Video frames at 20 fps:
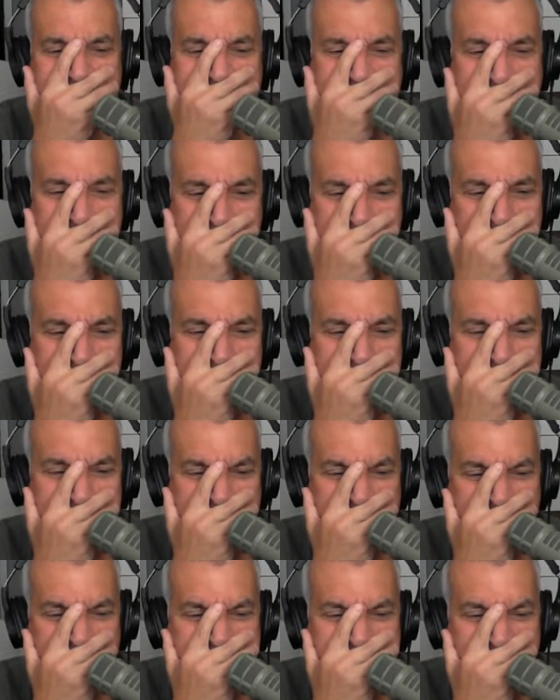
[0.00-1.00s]
elbowed me
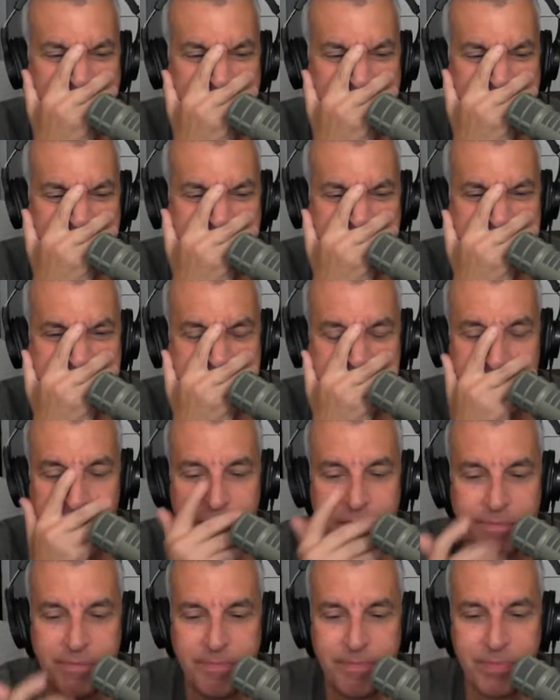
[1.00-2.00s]
in the face.
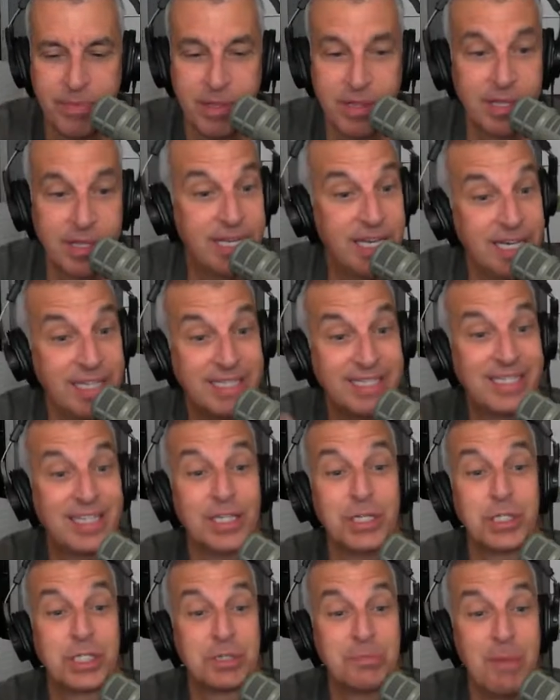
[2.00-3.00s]
And the kid's
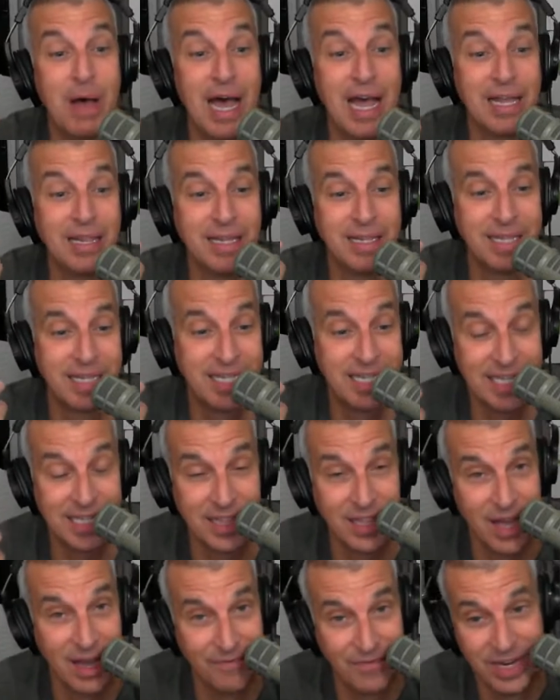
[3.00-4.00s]
still smiling. The kid
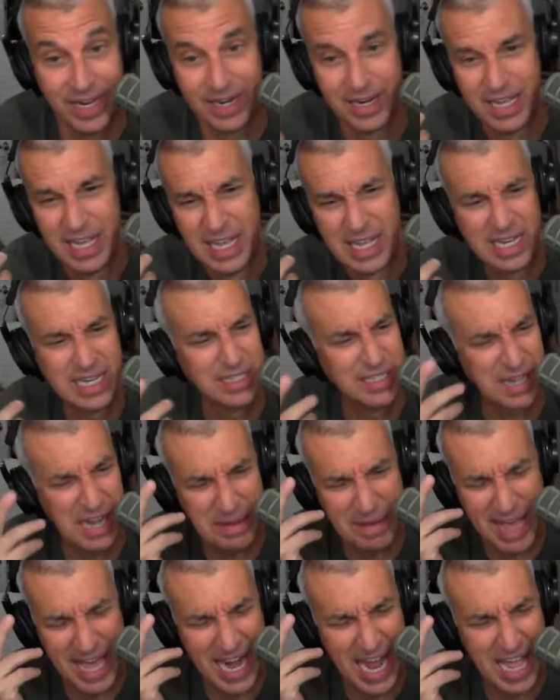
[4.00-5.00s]
loved it. He's like,
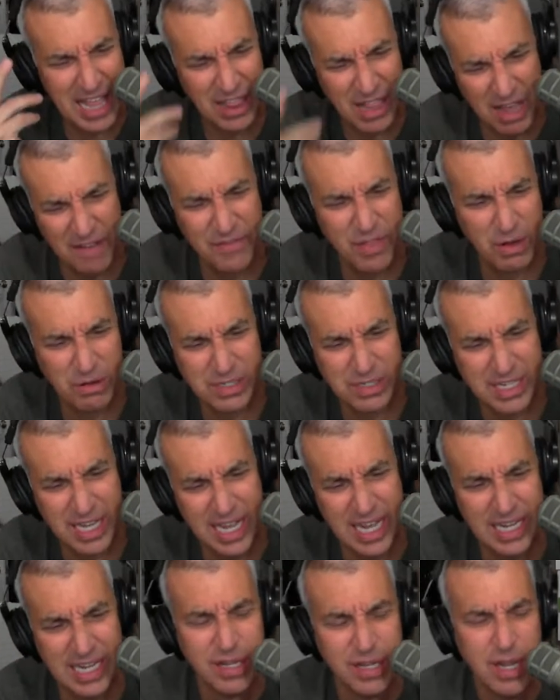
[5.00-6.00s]
man, I love those
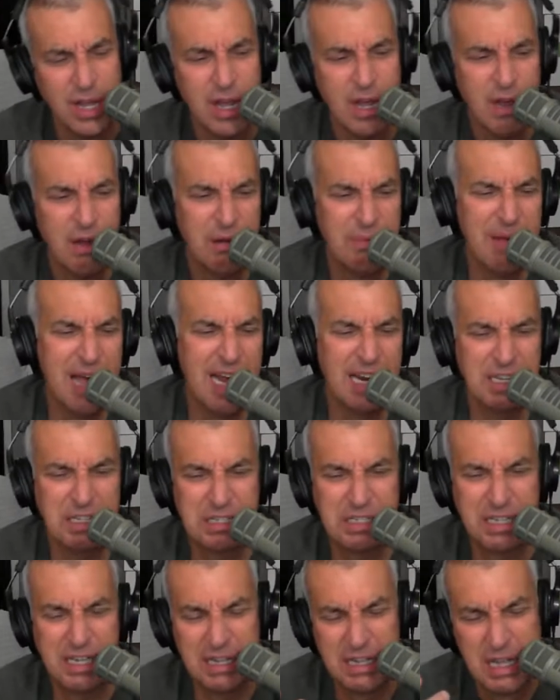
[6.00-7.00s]
days. Man,
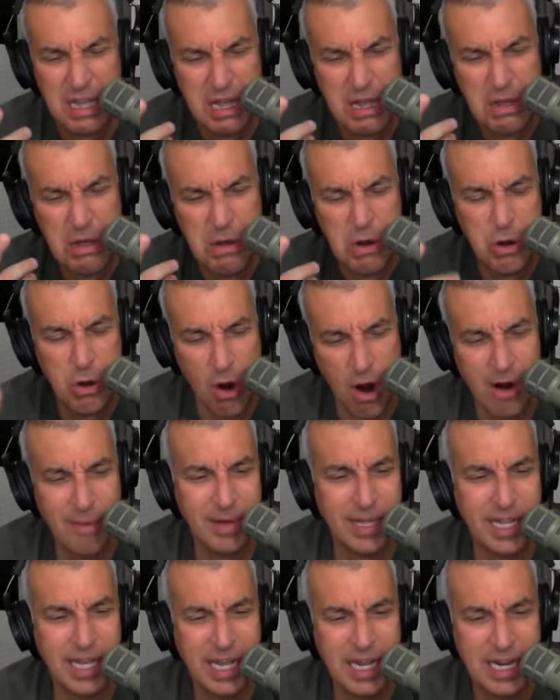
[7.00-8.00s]

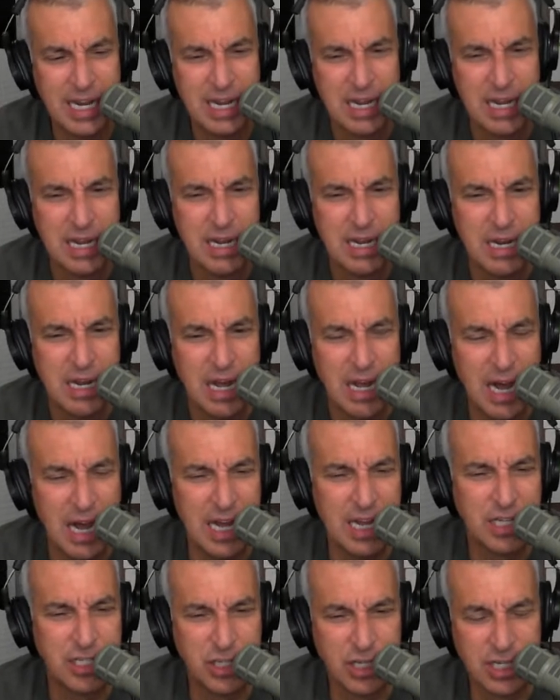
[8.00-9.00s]
normally
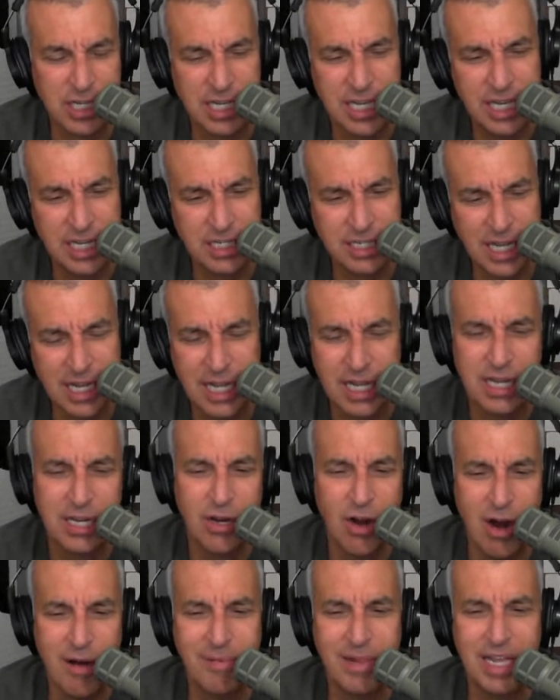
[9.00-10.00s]
it's a
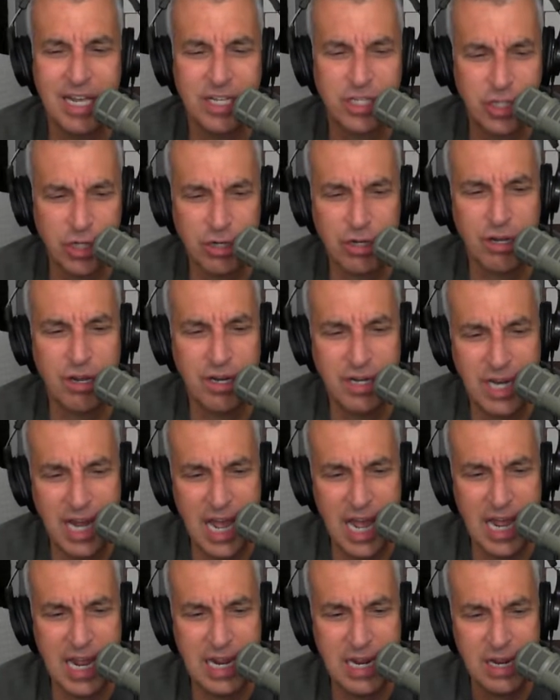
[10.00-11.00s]
good
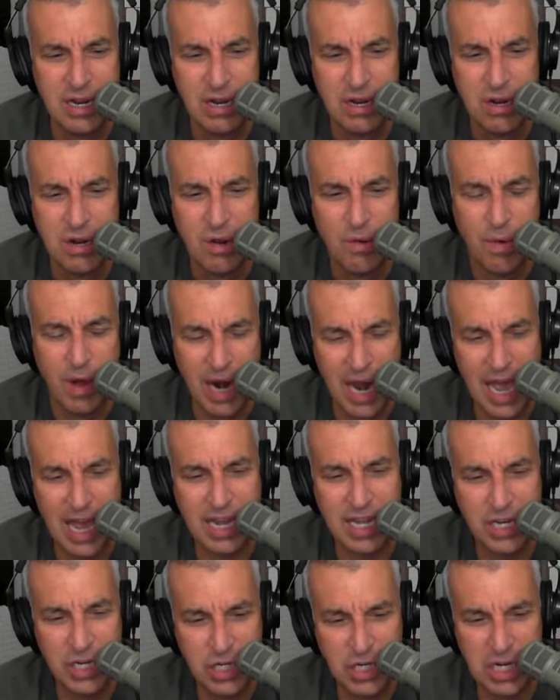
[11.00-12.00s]
day when I can